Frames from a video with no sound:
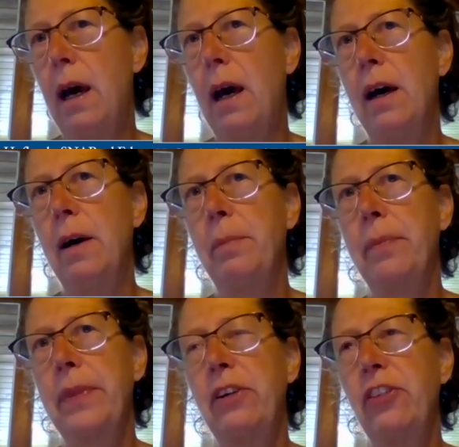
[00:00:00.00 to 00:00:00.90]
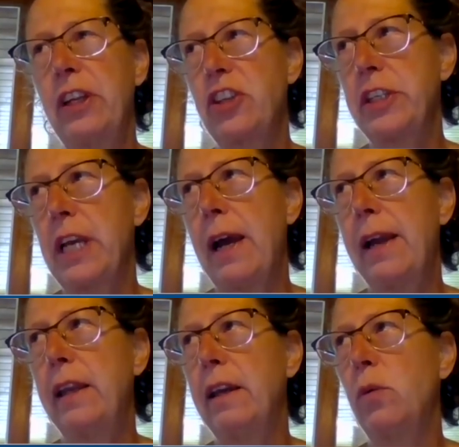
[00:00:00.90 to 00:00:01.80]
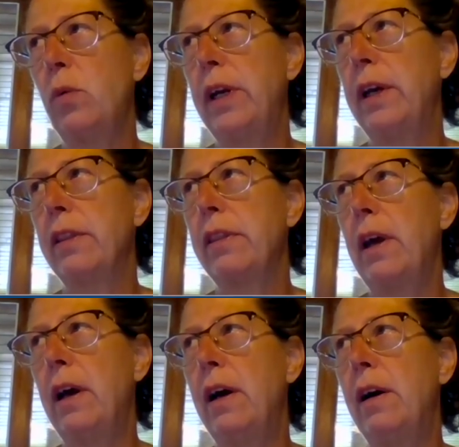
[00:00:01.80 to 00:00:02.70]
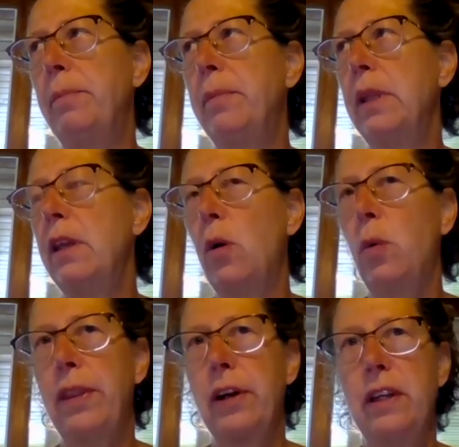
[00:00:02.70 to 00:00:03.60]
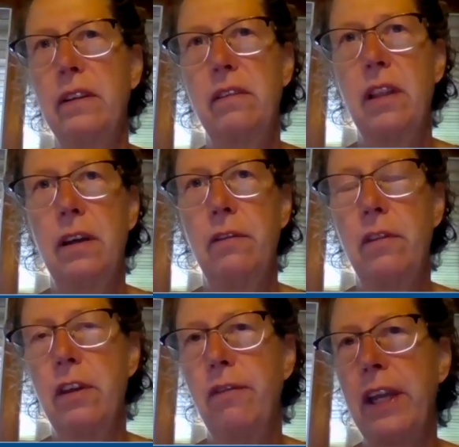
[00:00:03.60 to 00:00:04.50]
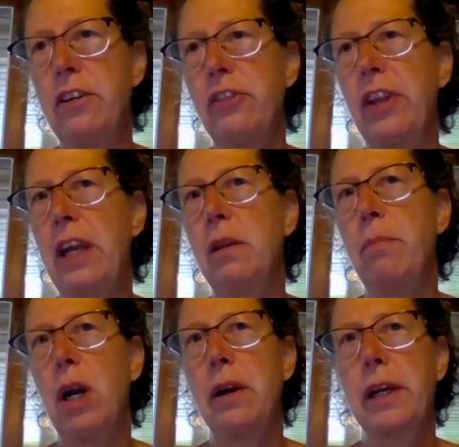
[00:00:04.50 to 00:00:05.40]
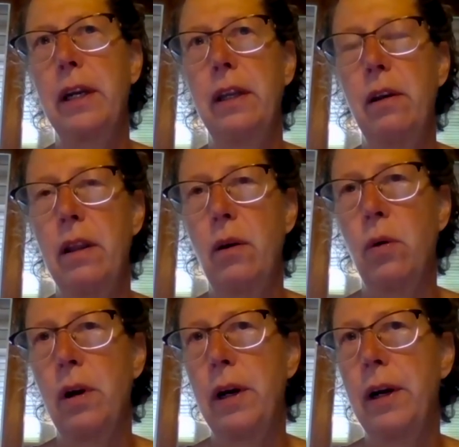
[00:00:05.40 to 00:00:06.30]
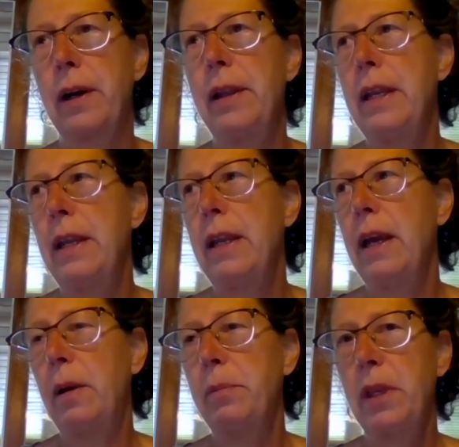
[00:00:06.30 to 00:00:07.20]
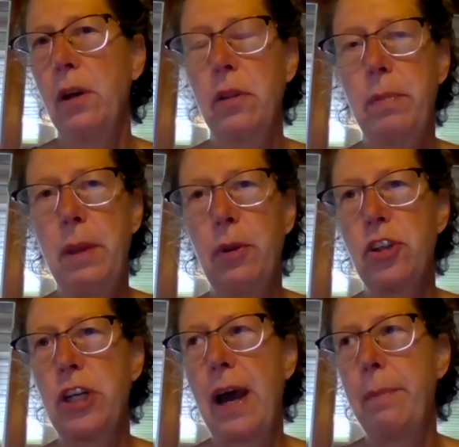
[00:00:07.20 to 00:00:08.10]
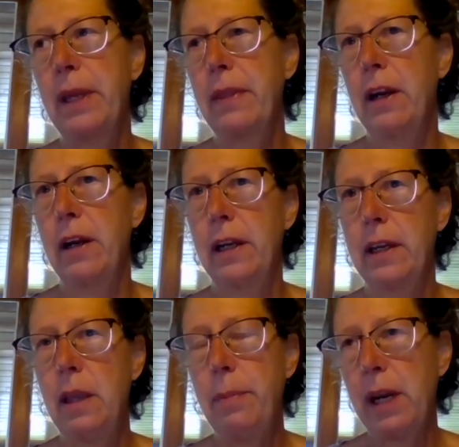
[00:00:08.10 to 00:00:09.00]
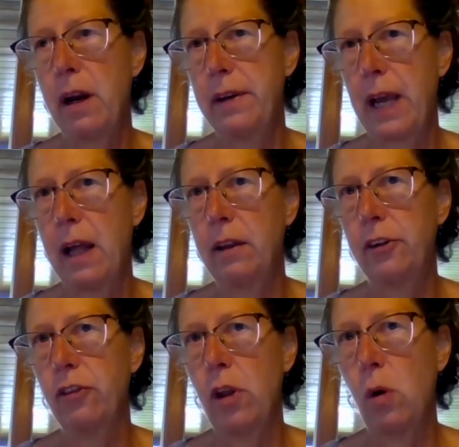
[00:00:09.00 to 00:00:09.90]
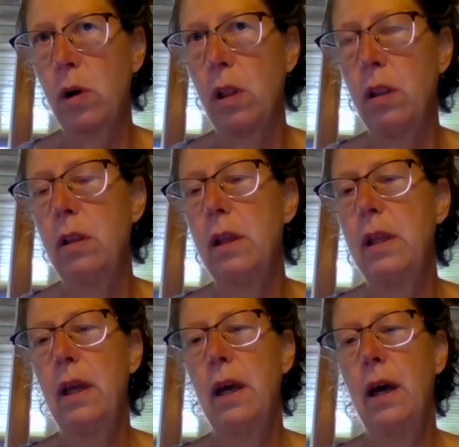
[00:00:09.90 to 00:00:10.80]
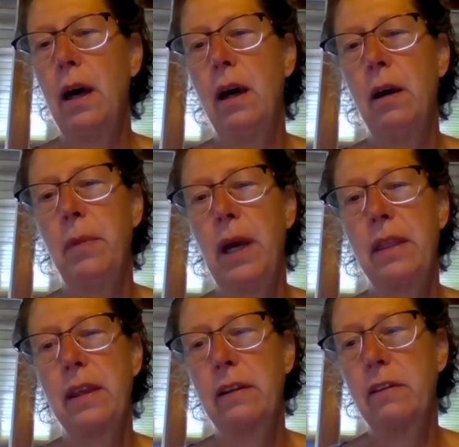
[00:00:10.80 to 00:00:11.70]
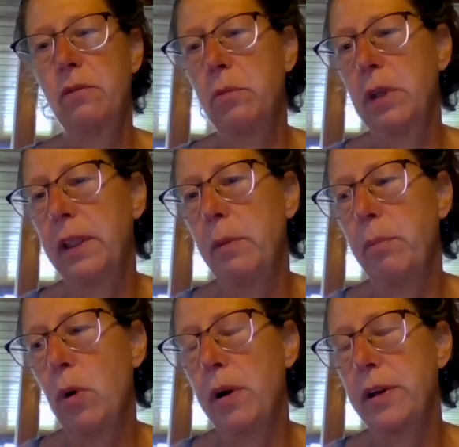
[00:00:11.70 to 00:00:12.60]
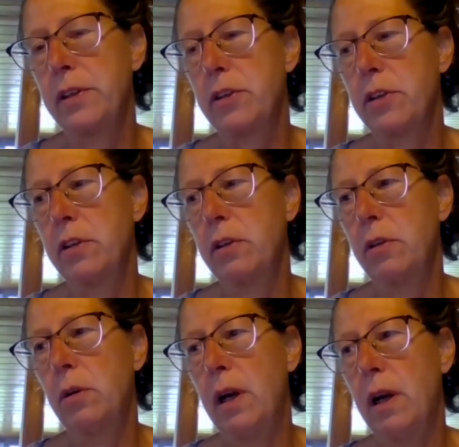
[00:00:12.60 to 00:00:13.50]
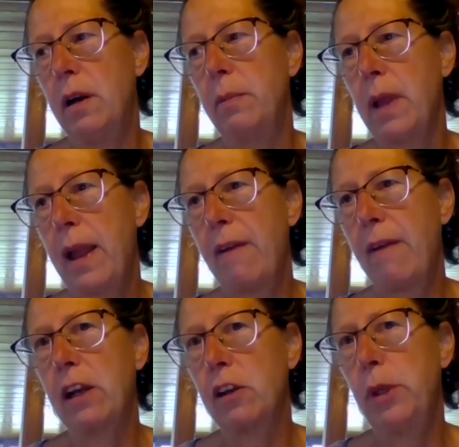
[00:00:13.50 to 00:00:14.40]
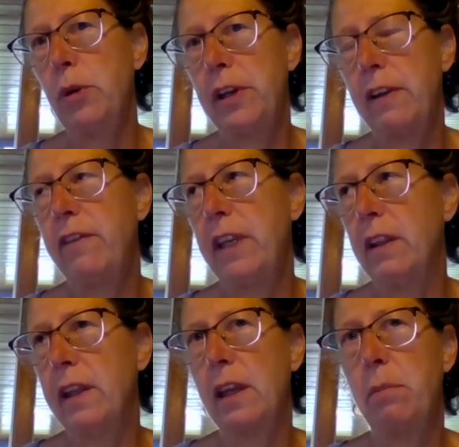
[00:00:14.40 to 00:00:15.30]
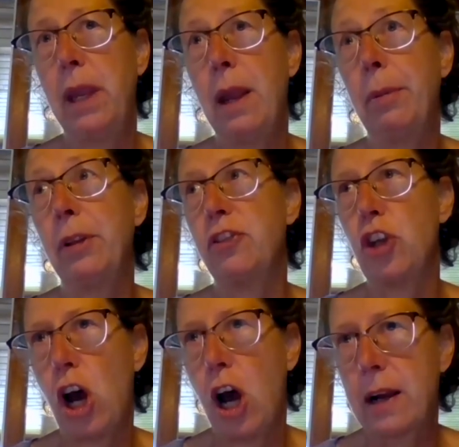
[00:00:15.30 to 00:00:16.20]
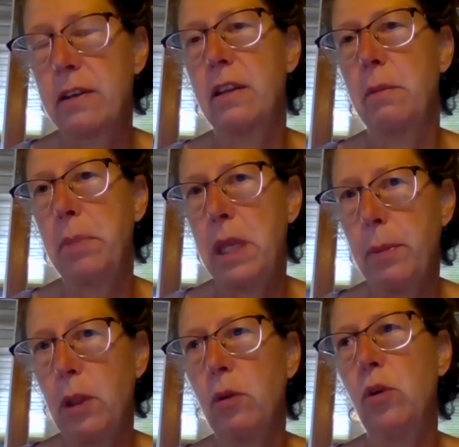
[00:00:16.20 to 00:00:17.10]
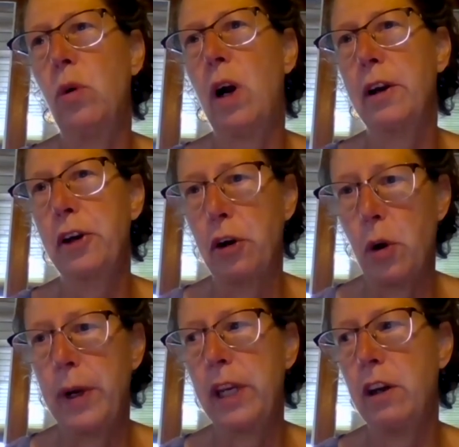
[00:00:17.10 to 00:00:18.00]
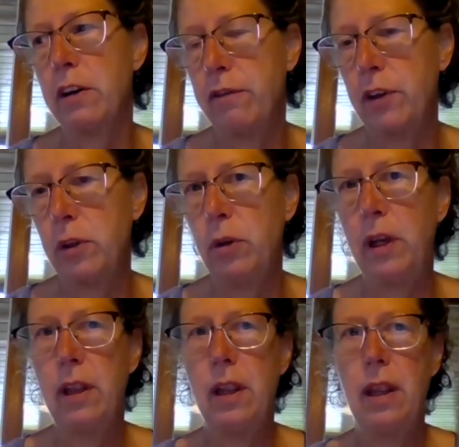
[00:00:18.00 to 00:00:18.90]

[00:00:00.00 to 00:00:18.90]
Um, there's such a tie-in with, um, you know, whether it's the the vendors at the market or, um, you know, the people shopping there, and keeping our dollars local um, I think it's really important to um, have that community feeling and be able to talk to the people who are growing your food,